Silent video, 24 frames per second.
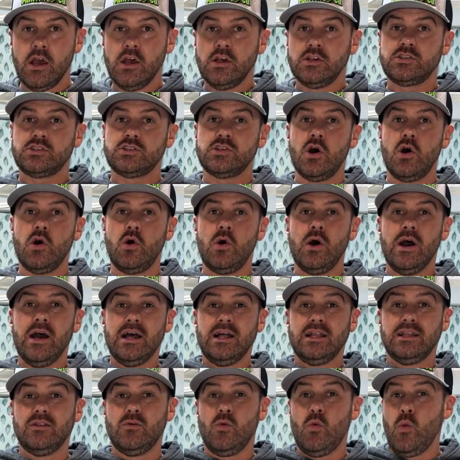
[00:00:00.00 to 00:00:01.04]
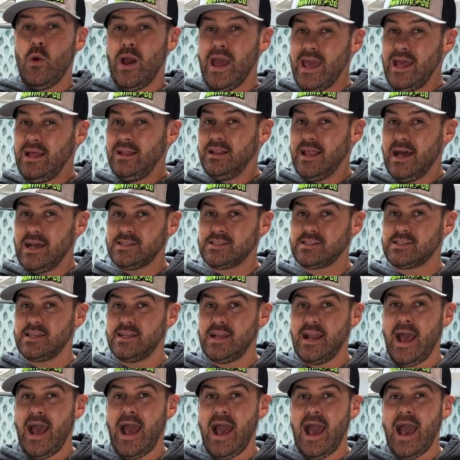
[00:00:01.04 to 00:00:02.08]
So way less
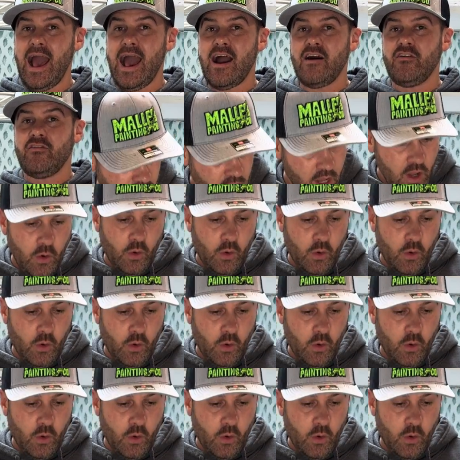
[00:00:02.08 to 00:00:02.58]
than half.